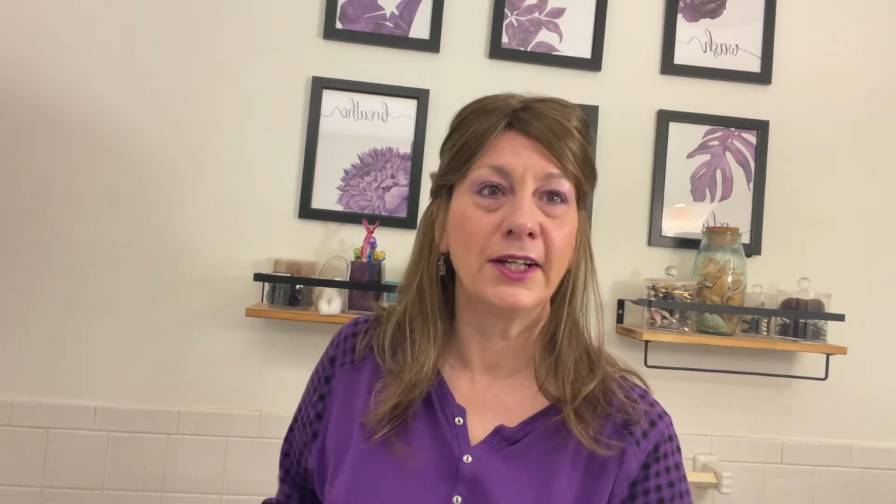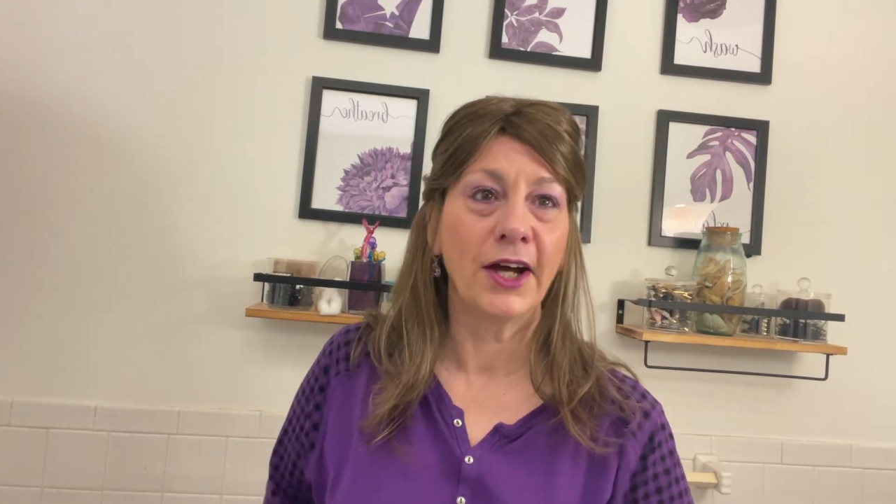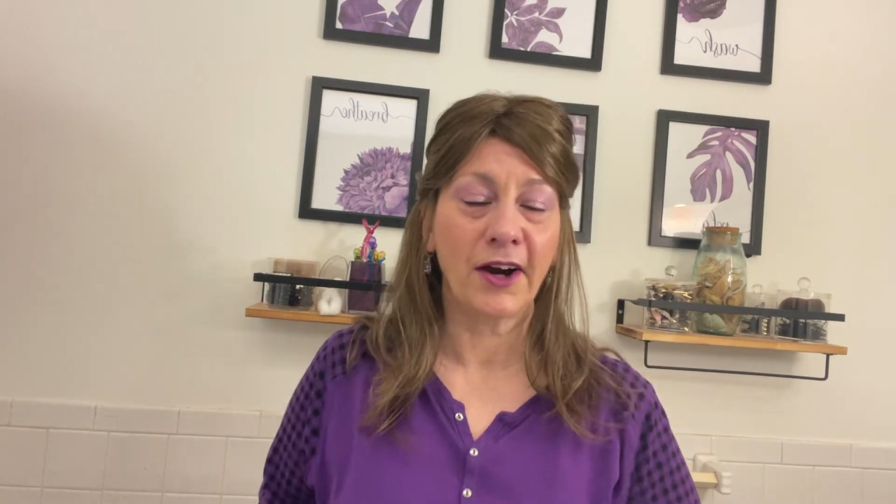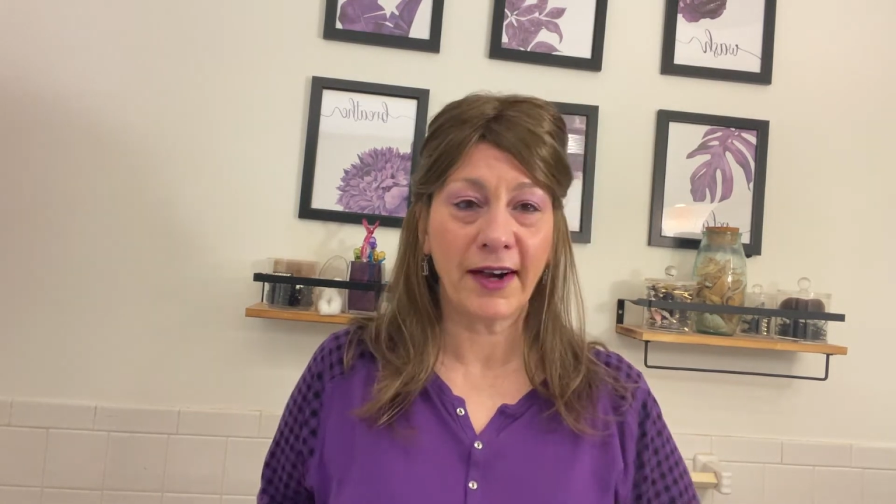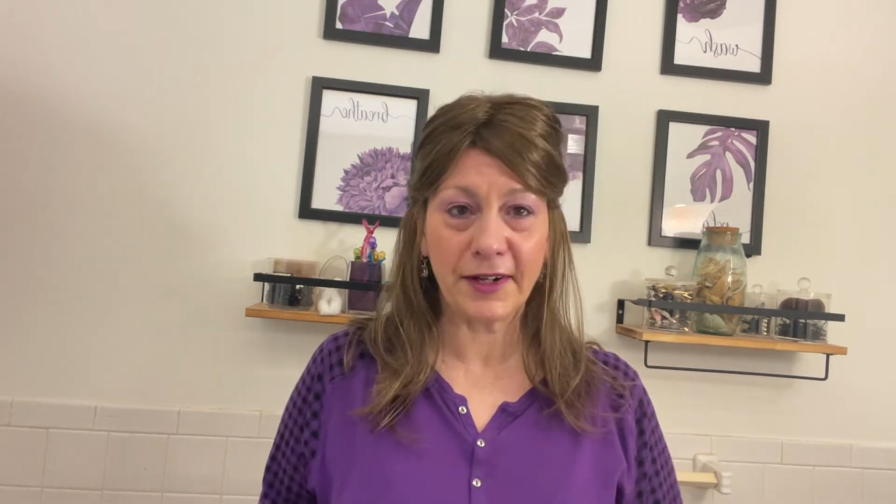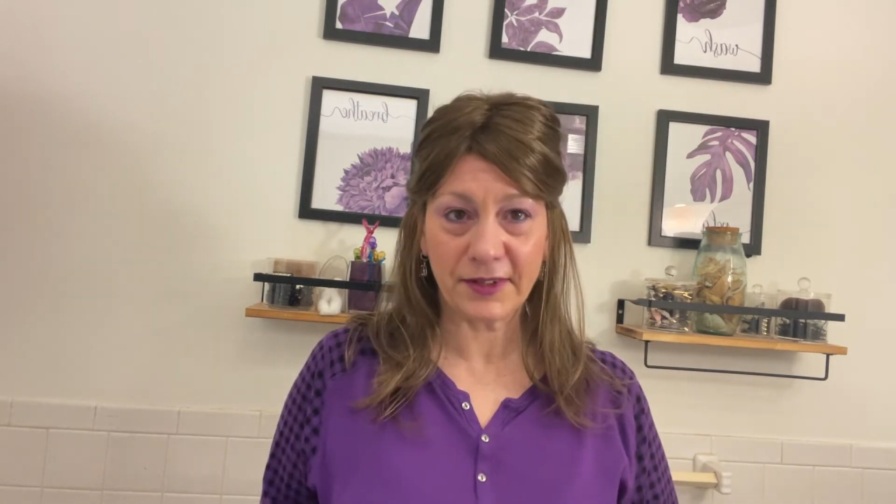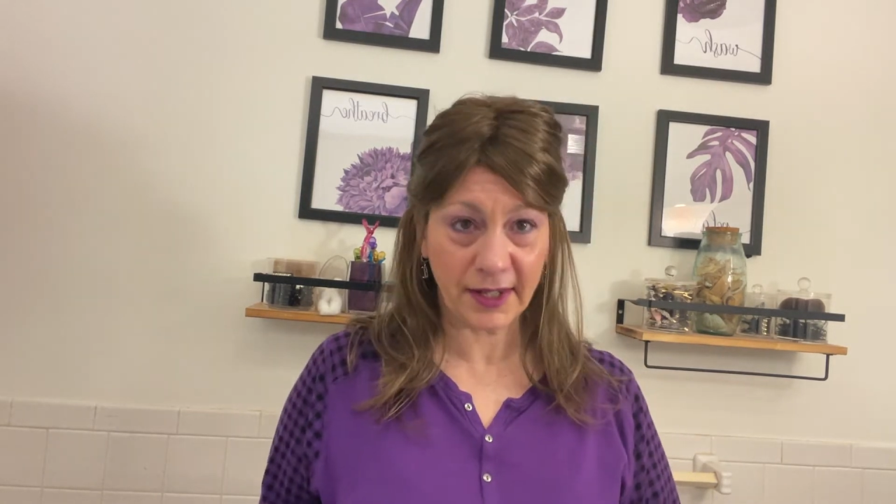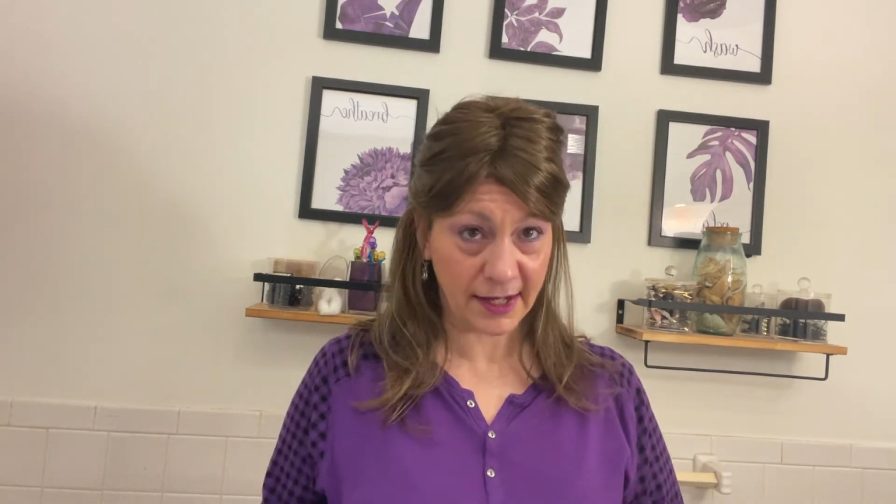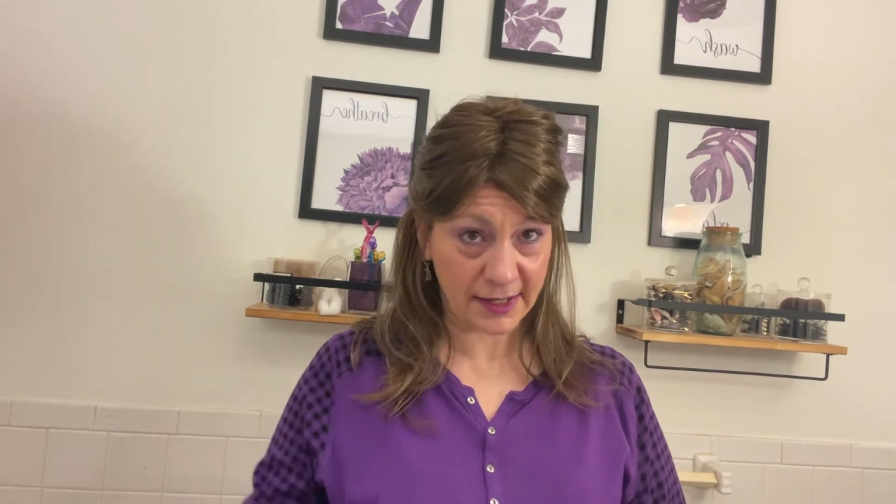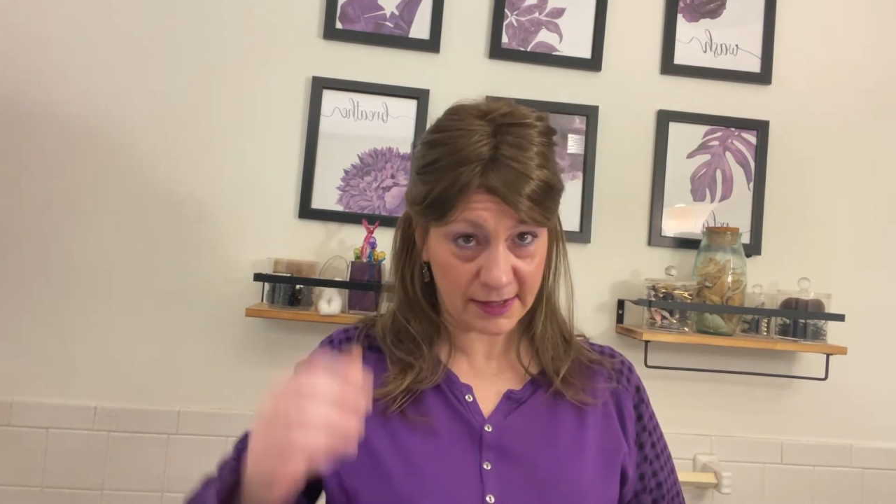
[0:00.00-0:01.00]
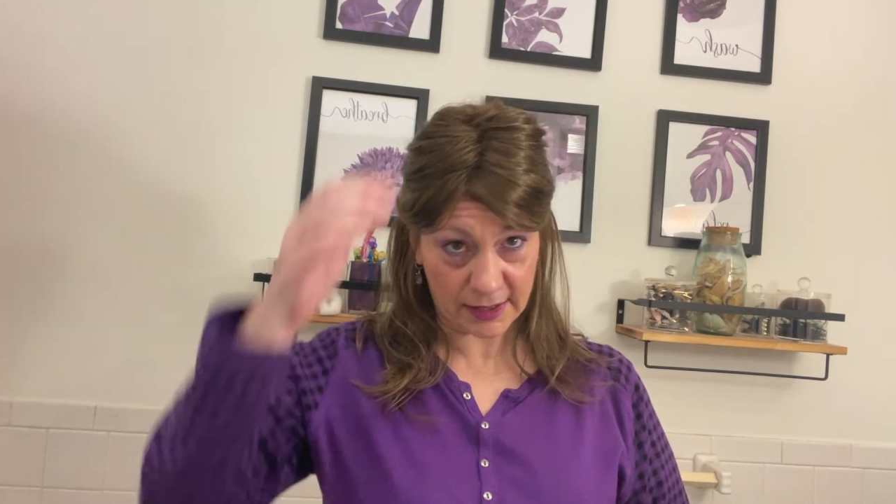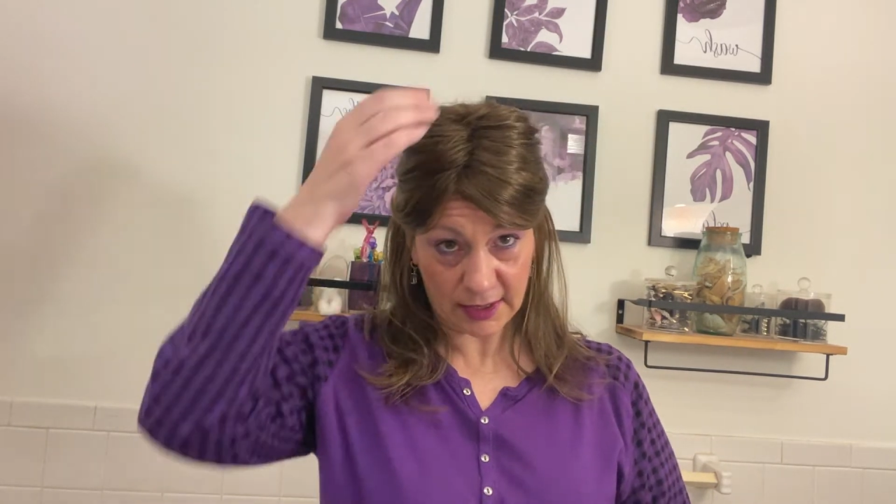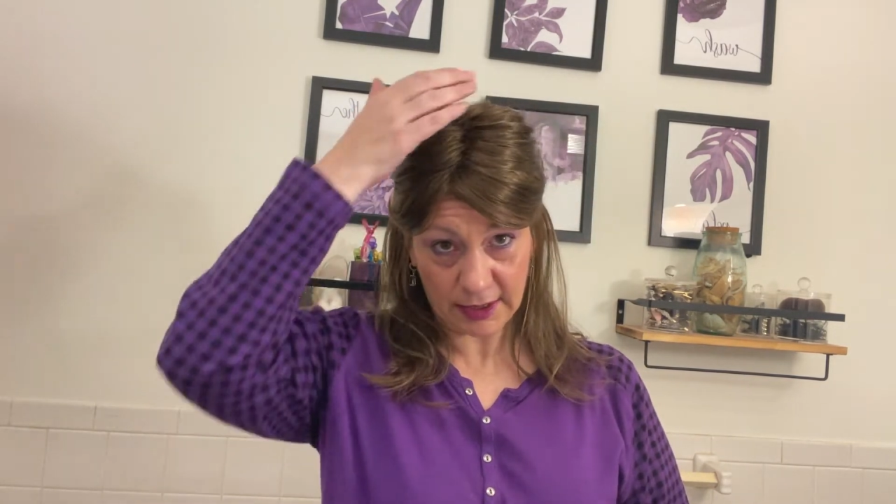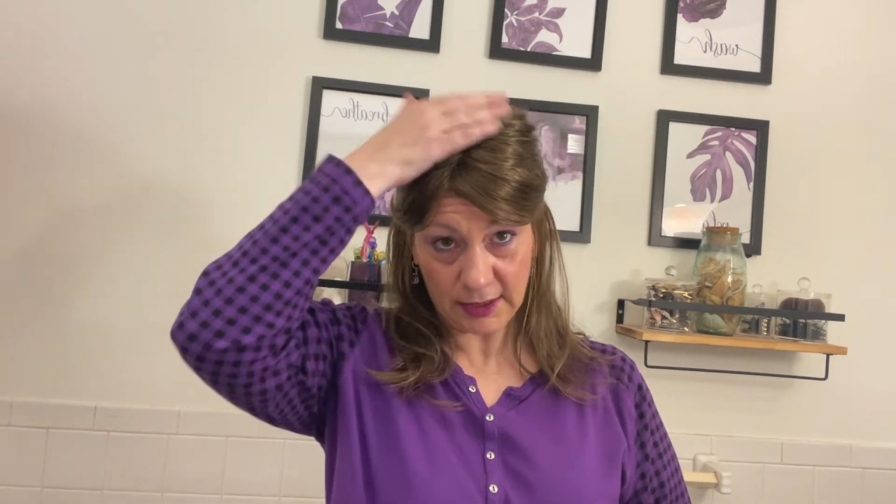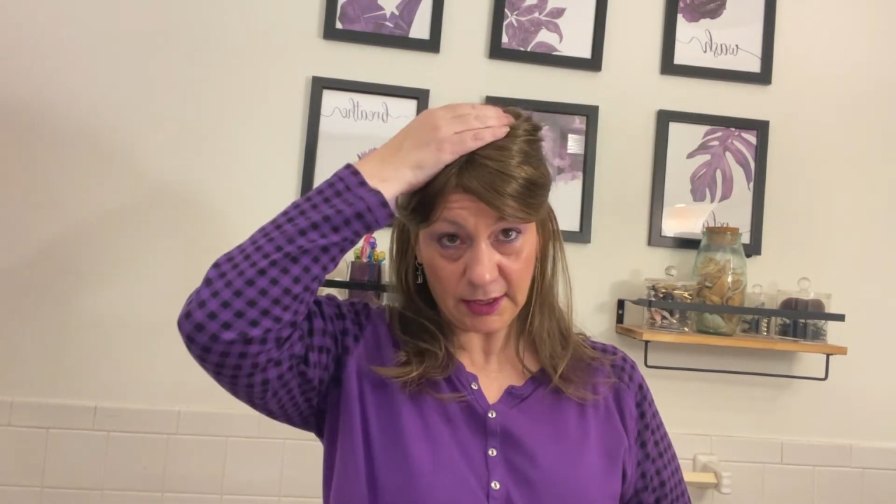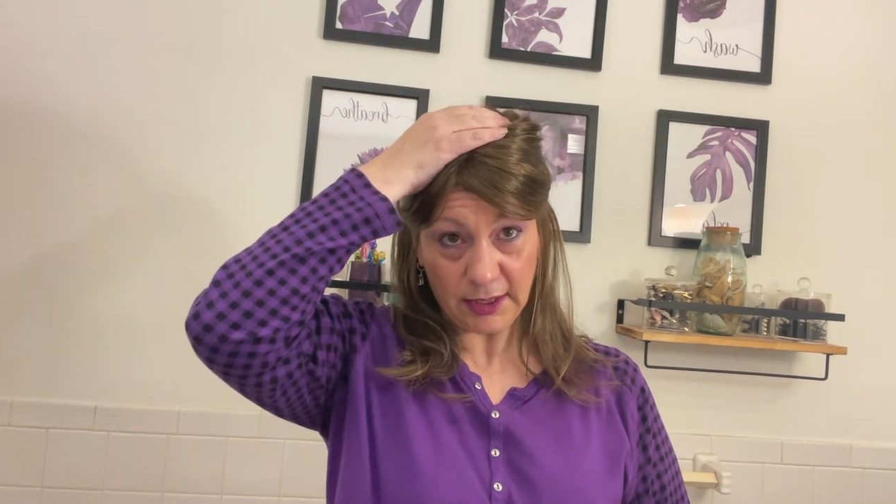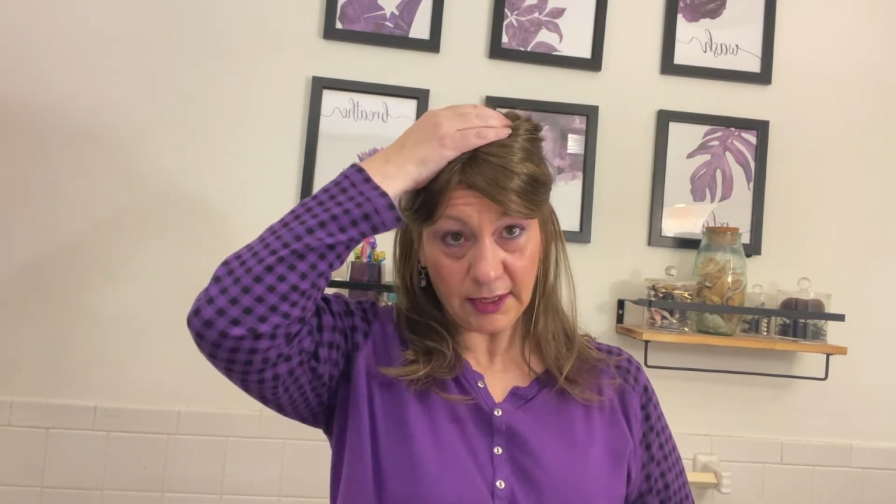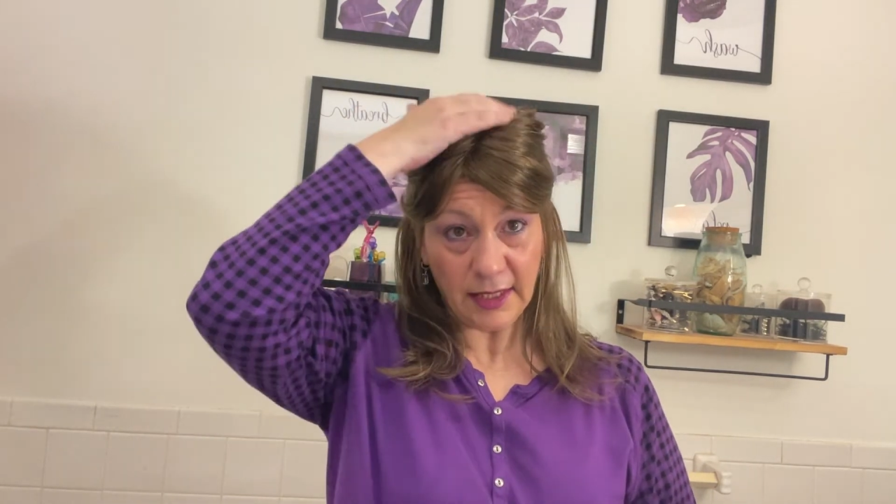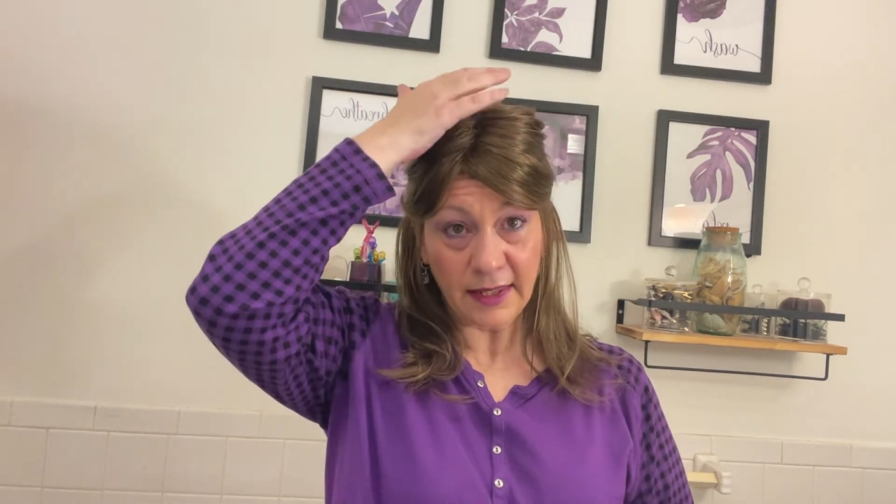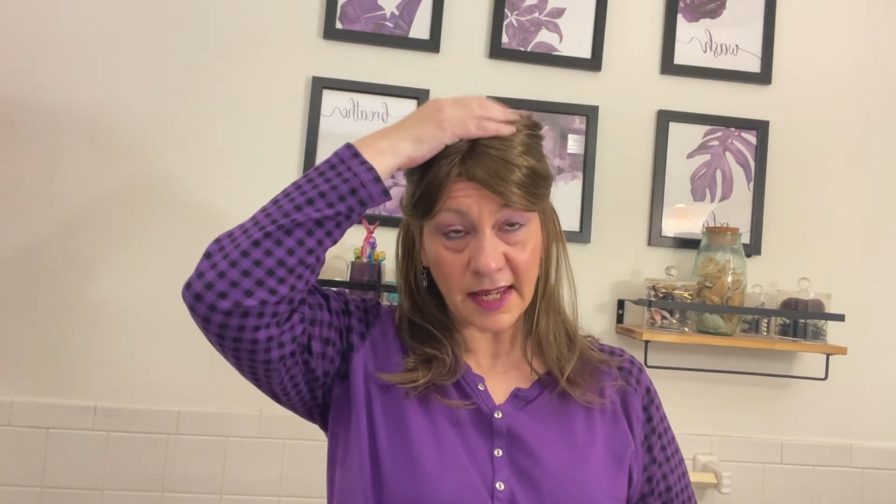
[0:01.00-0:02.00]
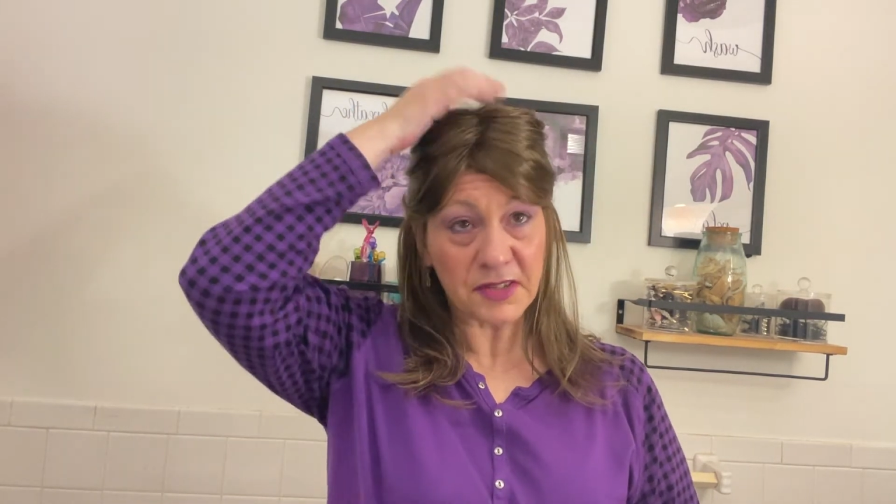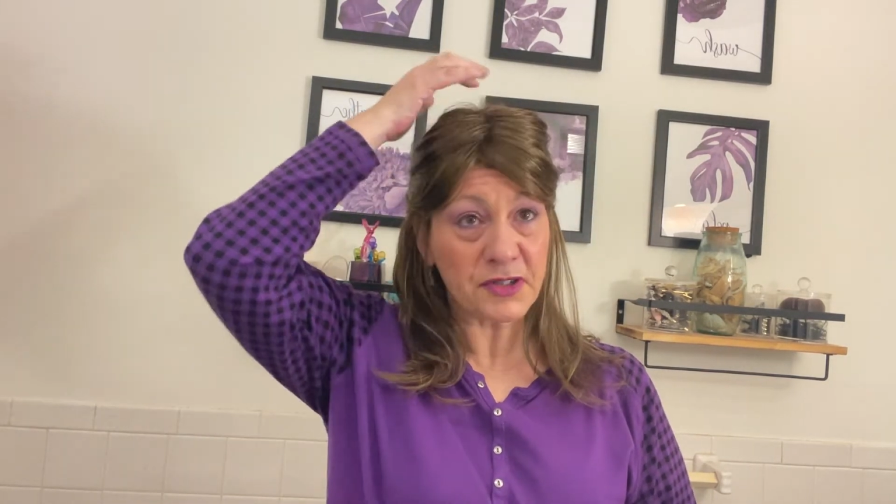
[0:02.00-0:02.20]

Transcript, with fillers: All right, guys. Thanks